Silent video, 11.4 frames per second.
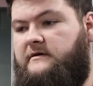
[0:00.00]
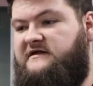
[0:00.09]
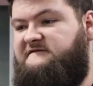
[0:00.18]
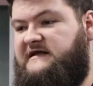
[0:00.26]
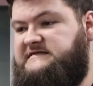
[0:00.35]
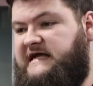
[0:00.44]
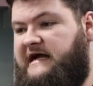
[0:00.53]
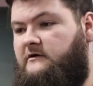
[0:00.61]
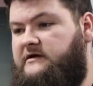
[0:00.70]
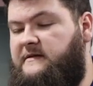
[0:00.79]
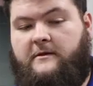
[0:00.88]
defense
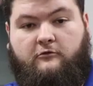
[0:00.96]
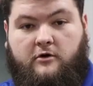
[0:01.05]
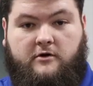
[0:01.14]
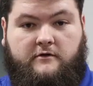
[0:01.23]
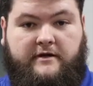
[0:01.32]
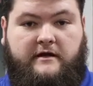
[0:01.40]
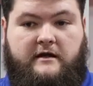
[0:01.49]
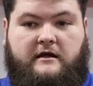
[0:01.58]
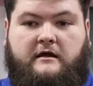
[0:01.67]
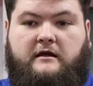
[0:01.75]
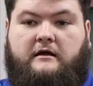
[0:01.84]
out in the world,
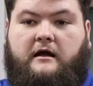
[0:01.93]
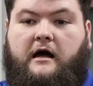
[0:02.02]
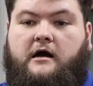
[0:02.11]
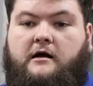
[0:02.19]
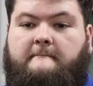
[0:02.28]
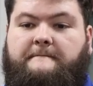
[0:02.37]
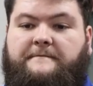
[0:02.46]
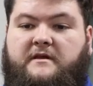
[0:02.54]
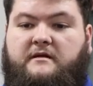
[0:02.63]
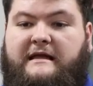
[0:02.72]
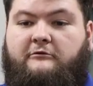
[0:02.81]

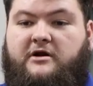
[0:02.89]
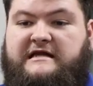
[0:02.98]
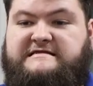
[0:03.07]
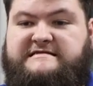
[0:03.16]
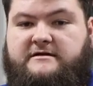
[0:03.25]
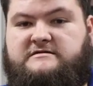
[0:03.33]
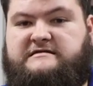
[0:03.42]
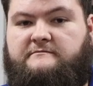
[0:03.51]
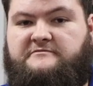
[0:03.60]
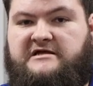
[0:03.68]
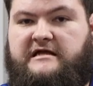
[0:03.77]
you may want to consider
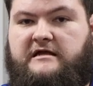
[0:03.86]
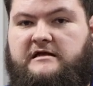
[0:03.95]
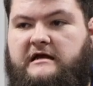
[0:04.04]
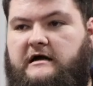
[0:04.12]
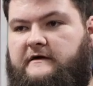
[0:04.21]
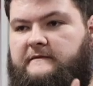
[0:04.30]
something